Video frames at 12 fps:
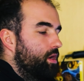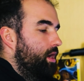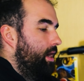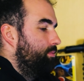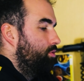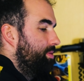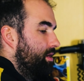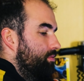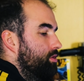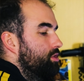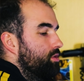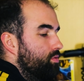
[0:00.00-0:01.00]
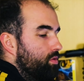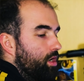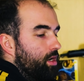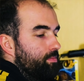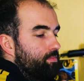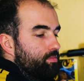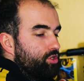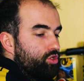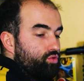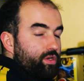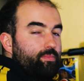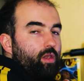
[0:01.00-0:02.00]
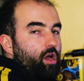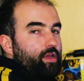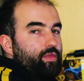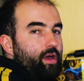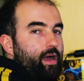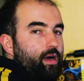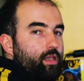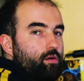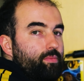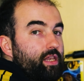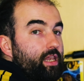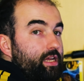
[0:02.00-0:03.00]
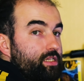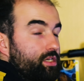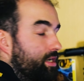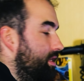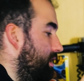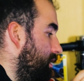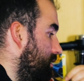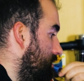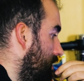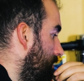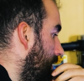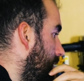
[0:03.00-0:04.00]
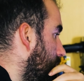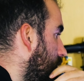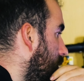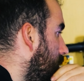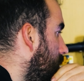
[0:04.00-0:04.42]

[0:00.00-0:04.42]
and we'll be able to streamline that a little bit later in LRTimelapse.